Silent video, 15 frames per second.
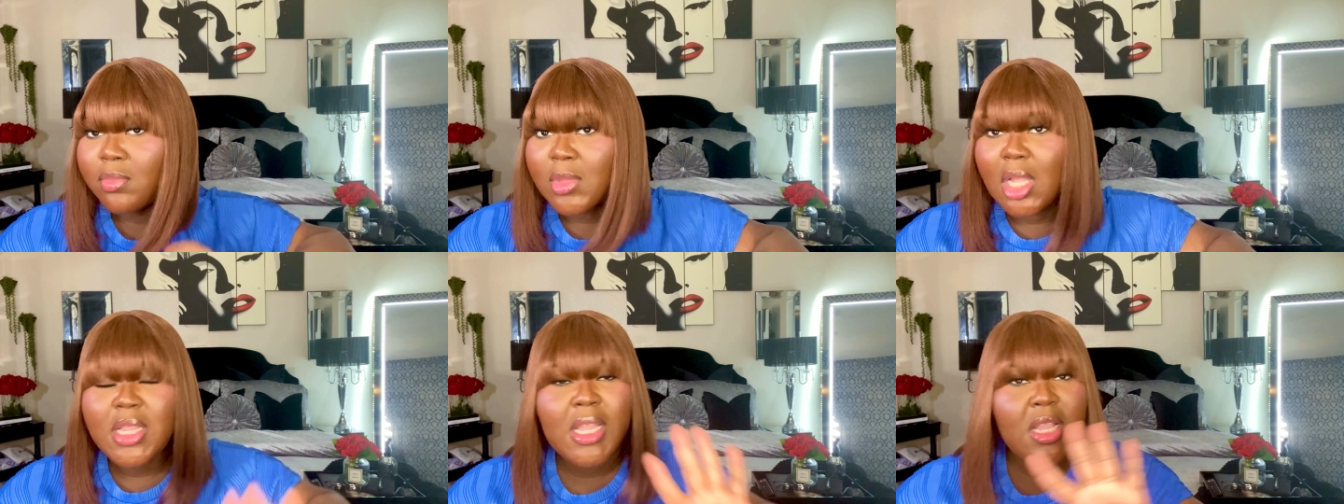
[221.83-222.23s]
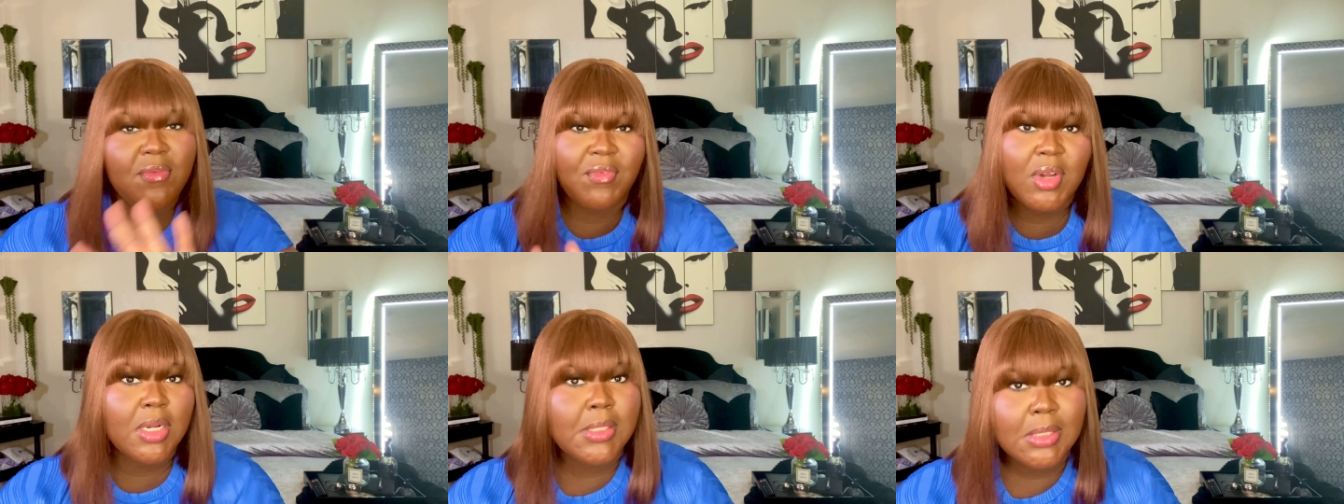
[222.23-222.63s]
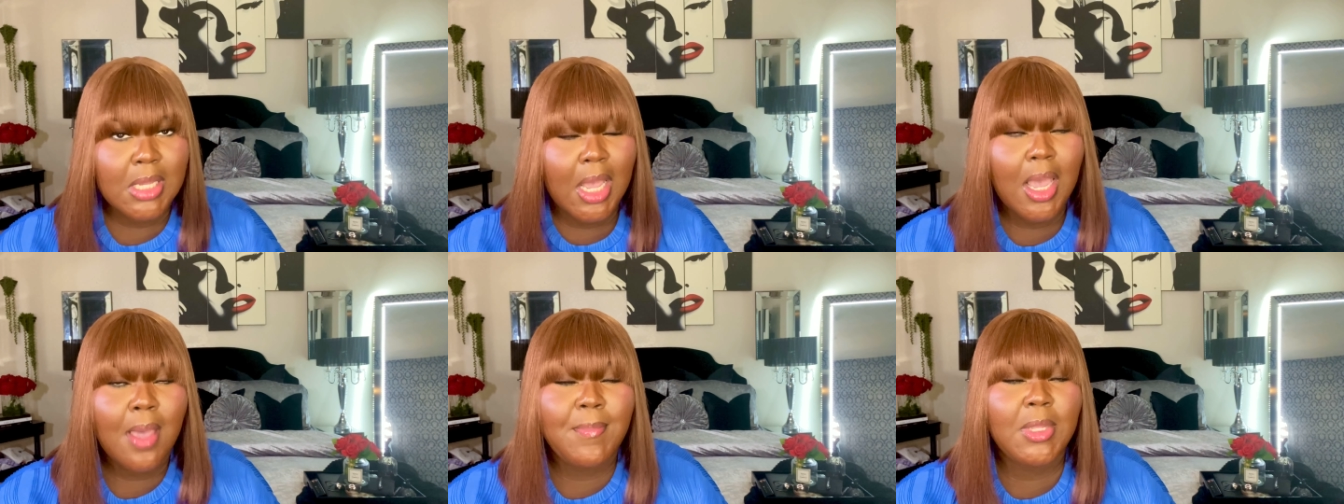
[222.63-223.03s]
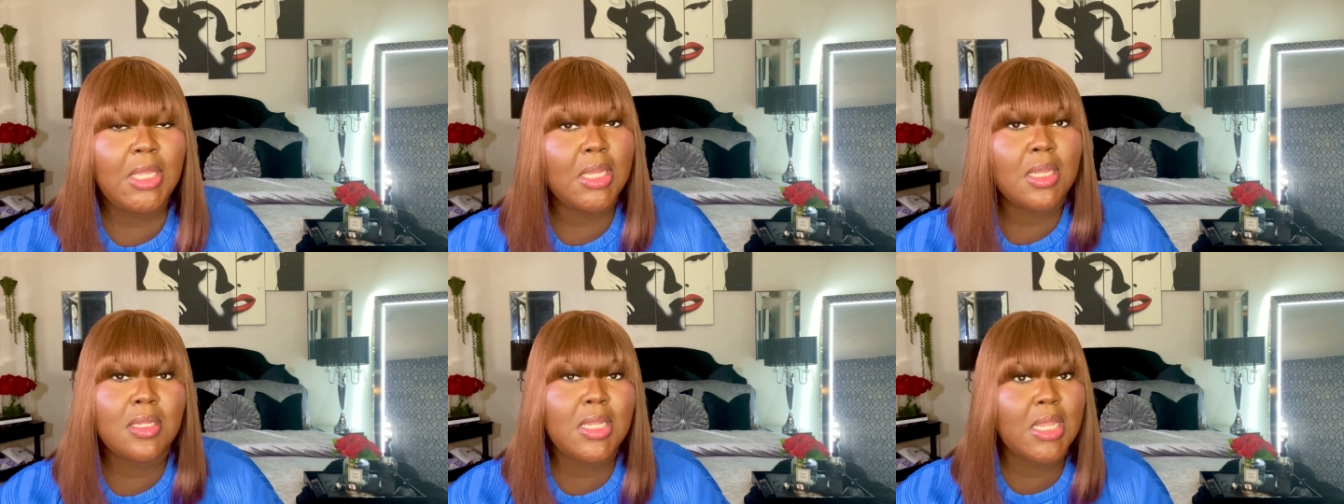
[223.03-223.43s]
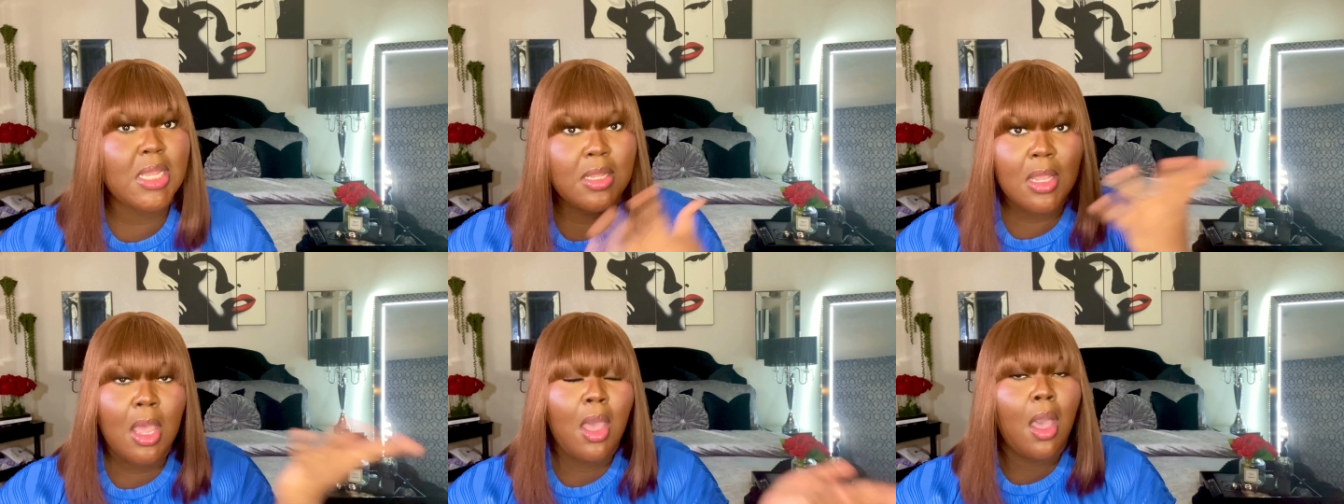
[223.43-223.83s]
than the first time
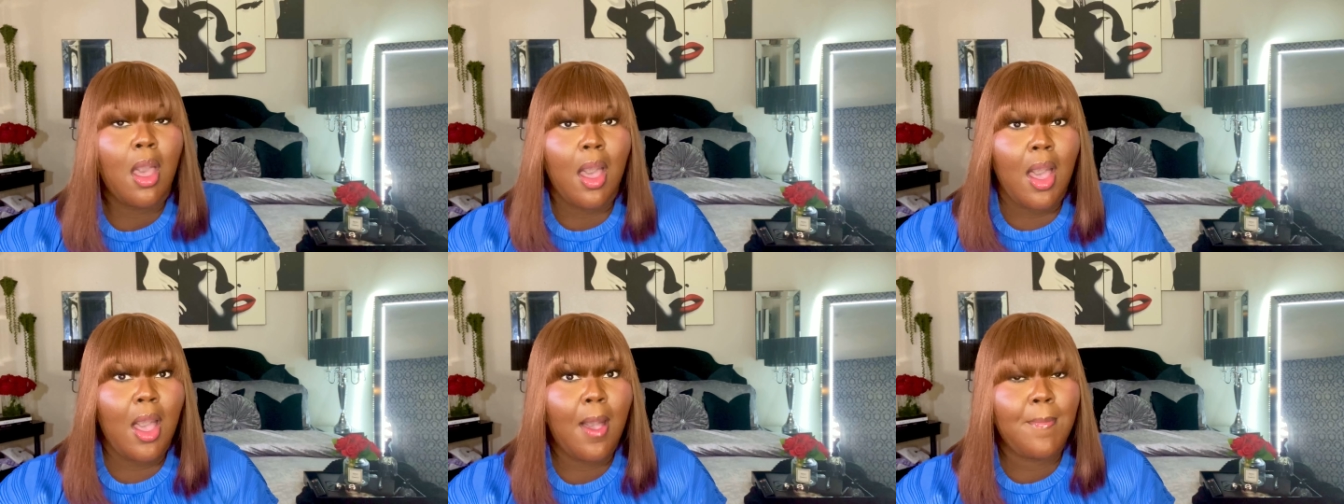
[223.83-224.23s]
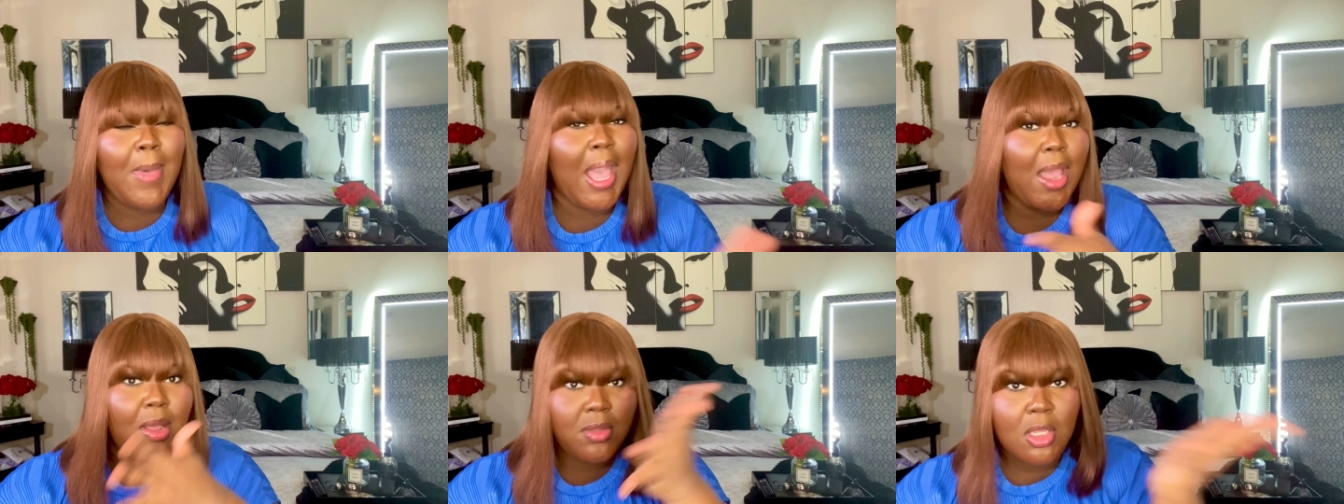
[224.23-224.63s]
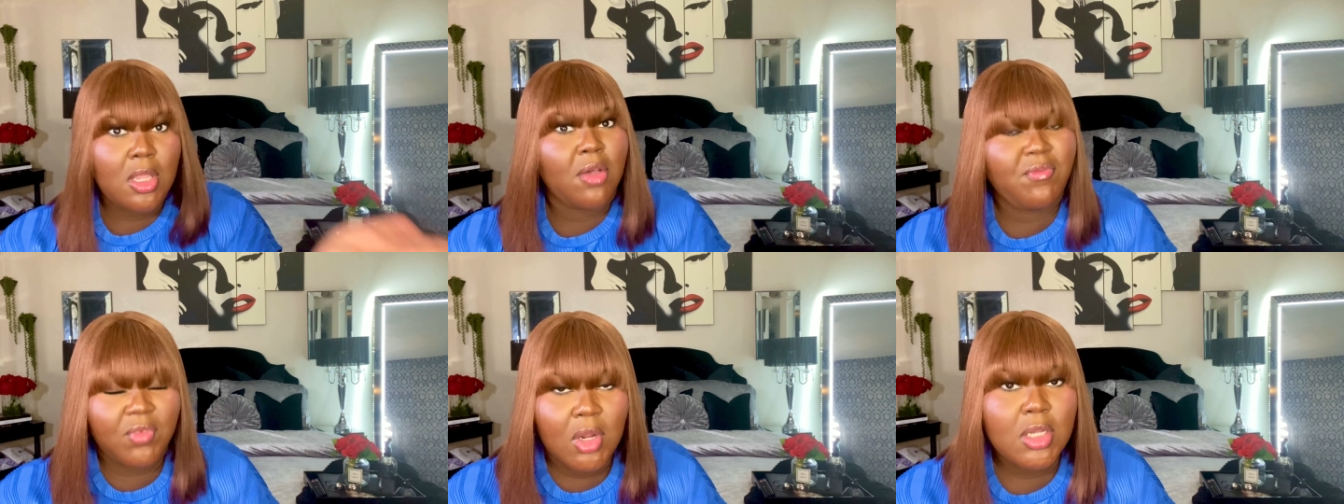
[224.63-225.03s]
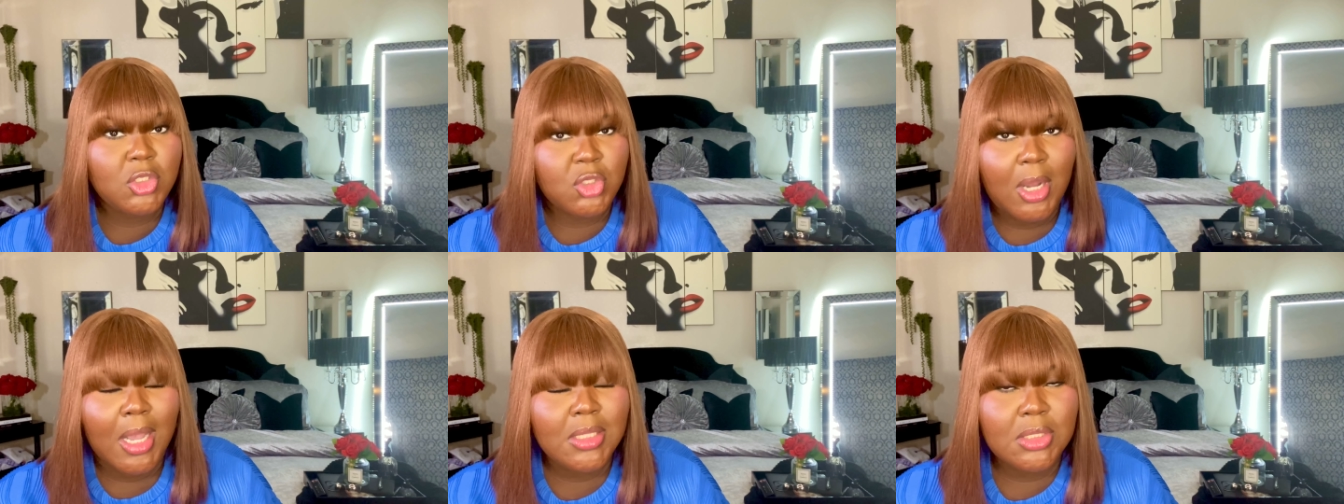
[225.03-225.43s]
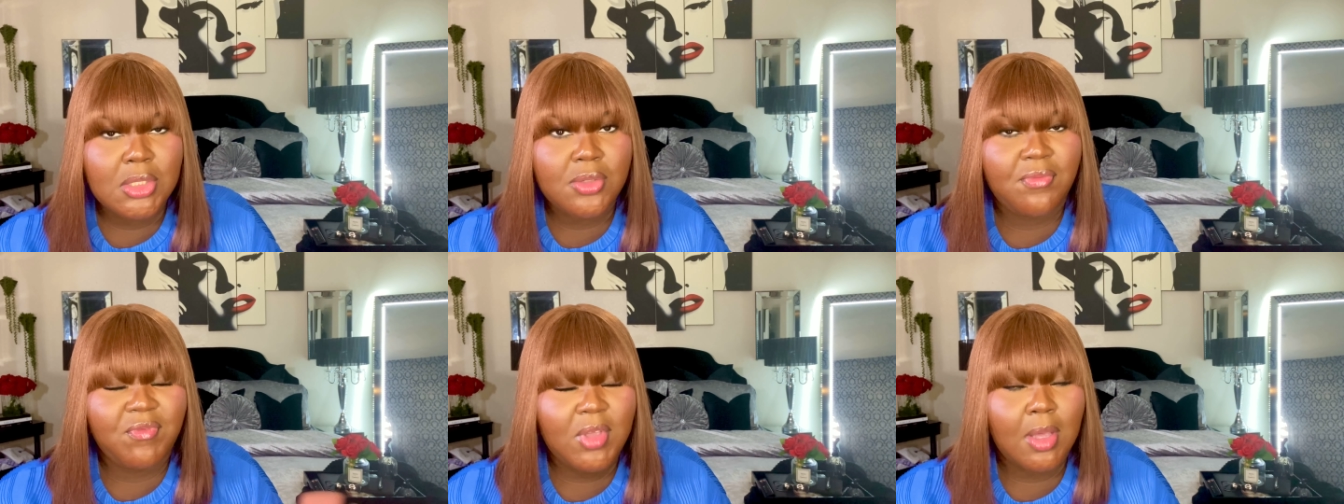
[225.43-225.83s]
than I first tried
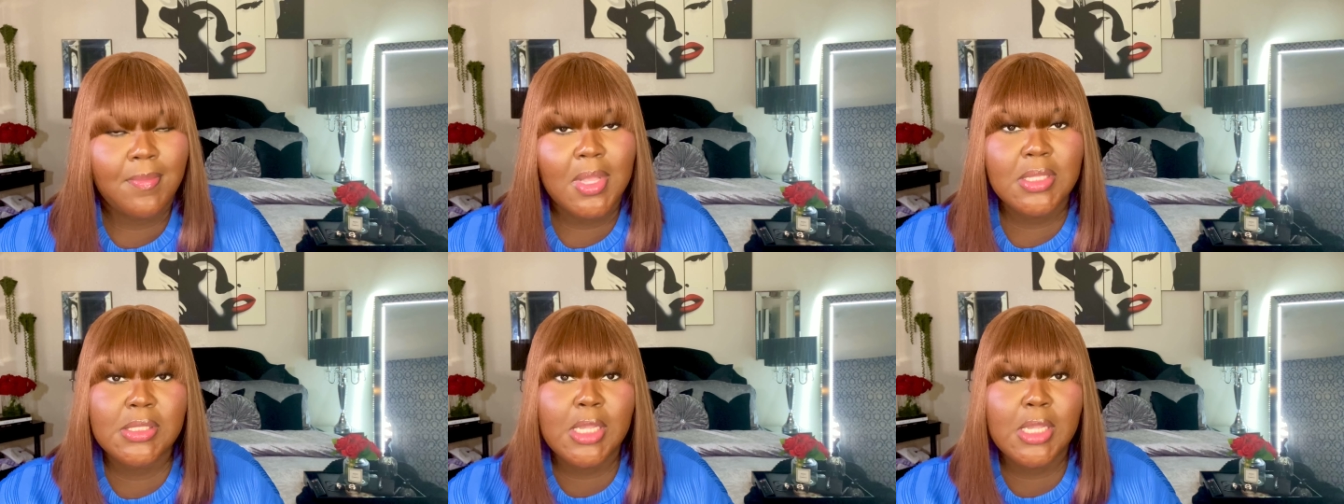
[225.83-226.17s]
to film it.